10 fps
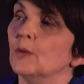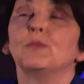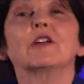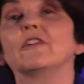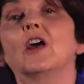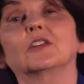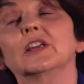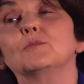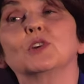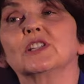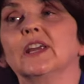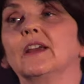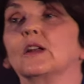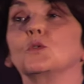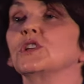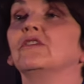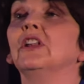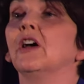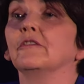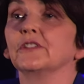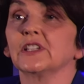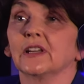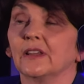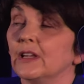My father in particular would have loved